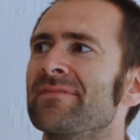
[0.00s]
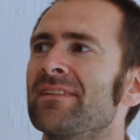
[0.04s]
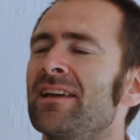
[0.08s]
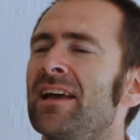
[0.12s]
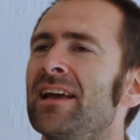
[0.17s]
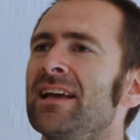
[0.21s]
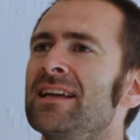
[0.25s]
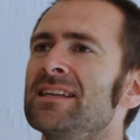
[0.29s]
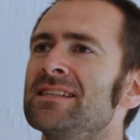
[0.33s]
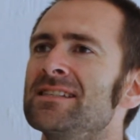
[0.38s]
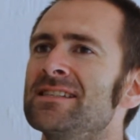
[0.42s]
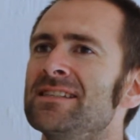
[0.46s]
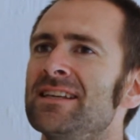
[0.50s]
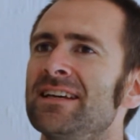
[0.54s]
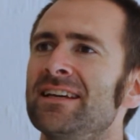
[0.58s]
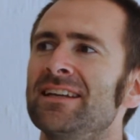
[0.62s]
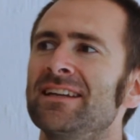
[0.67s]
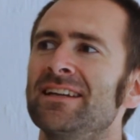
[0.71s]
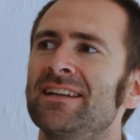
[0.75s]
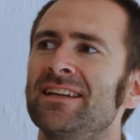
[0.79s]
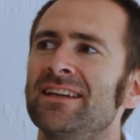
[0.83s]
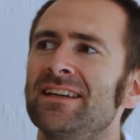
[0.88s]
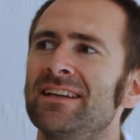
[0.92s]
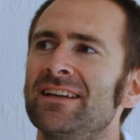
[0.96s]
is
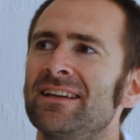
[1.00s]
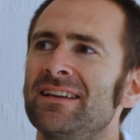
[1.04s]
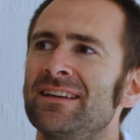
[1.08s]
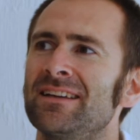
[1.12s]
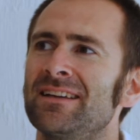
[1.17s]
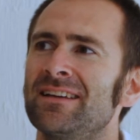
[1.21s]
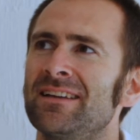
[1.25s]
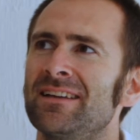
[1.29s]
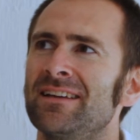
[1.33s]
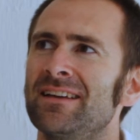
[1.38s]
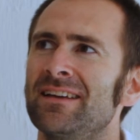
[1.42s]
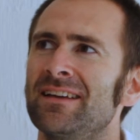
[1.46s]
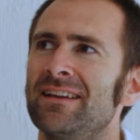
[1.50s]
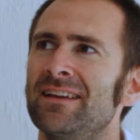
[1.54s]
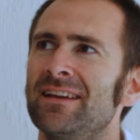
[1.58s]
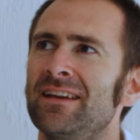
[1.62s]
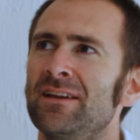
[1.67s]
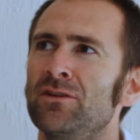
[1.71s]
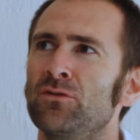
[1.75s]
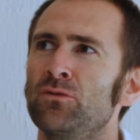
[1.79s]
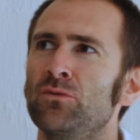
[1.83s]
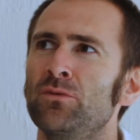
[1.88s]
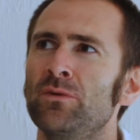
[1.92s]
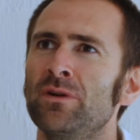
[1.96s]
that
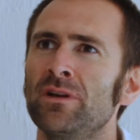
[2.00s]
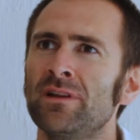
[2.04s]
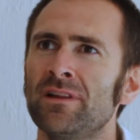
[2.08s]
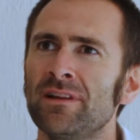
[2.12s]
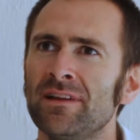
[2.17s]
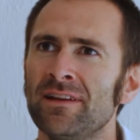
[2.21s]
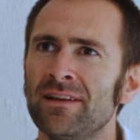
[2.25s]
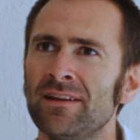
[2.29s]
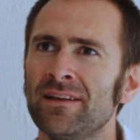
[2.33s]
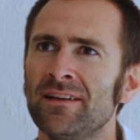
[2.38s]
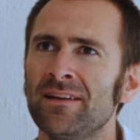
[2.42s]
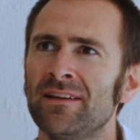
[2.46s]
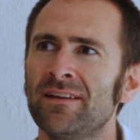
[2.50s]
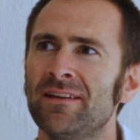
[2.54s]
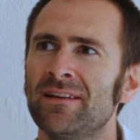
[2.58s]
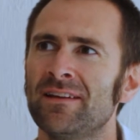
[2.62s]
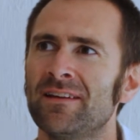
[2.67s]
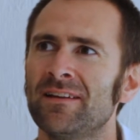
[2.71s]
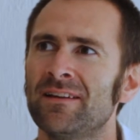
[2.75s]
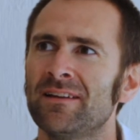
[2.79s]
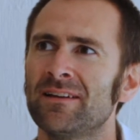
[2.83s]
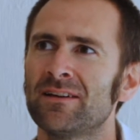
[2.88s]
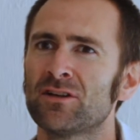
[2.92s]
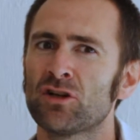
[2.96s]
it really
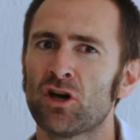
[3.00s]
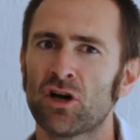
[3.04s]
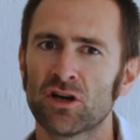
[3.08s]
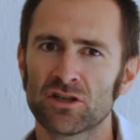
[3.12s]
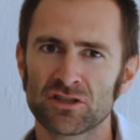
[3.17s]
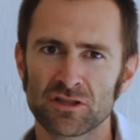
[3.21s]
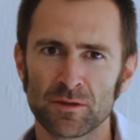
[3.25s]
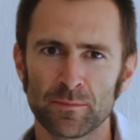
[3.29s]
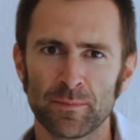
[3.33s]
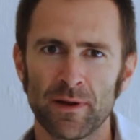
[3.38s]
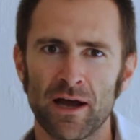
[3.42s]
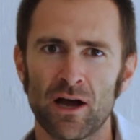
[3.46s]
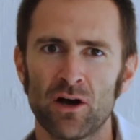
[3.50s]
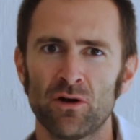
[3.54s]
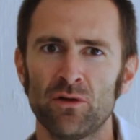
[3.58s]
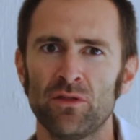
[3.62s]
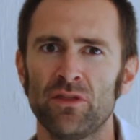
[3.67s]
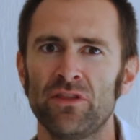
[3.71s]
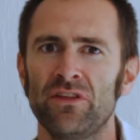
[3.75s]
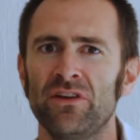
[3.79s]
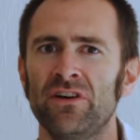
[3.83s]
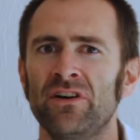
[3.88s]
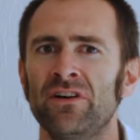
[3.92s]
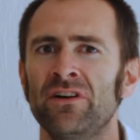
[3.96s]
talks about